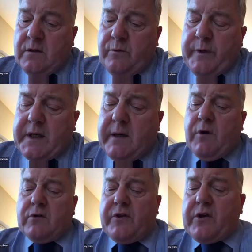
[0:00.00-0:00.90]
We come
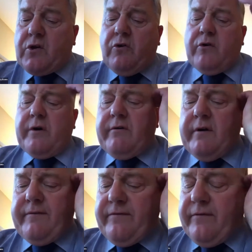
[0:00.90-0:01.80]
onto the corner
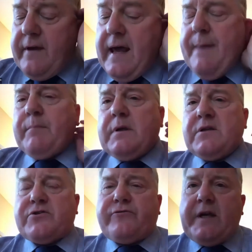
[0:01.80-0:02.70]
of Hembler
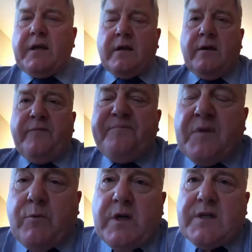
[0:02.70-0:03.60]
Street,
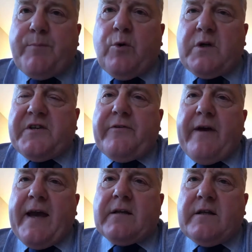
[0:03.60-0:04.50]
where Sports
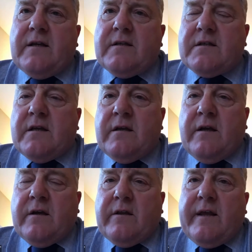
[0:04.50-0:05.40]
Direct is.
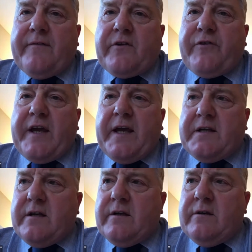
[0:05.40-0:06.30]
They've
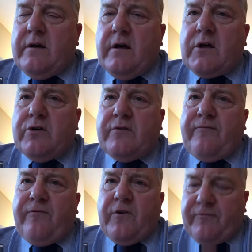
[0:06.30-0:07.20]
created a good
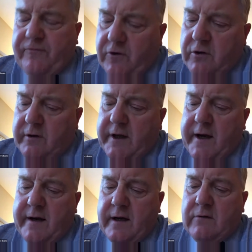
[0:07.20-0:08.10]
footfall
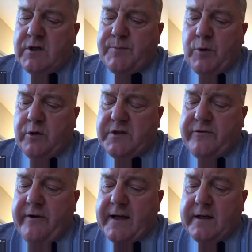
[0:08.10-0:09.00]
there now, Sports
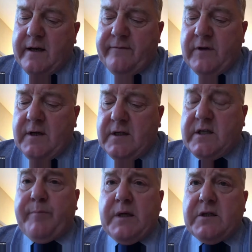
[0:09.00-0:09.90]
Direct have. It's
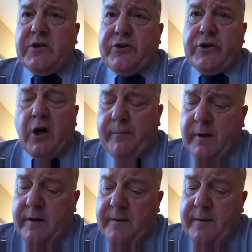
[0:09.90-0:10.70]
a busy shop.